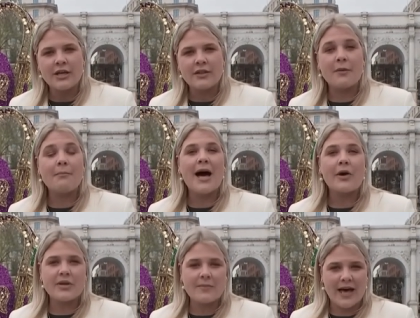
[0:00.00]
The
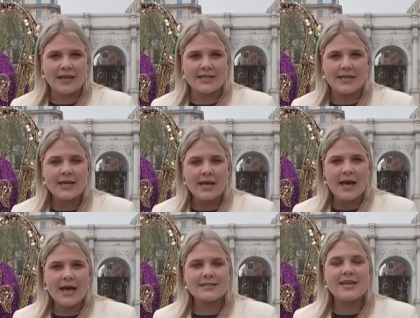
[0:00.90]
Māori Party
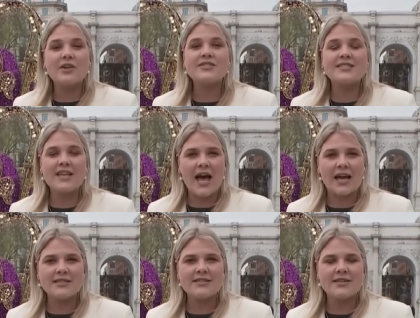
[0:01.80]
has now
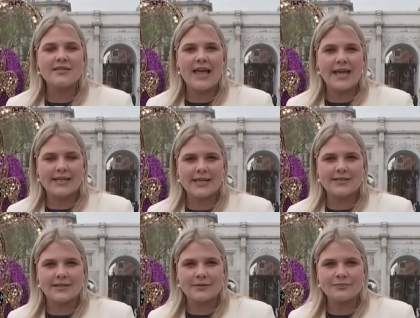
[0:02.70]
signed that
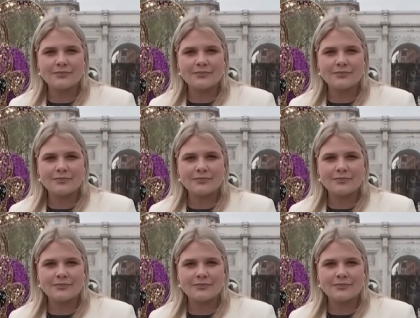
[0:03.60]
letter.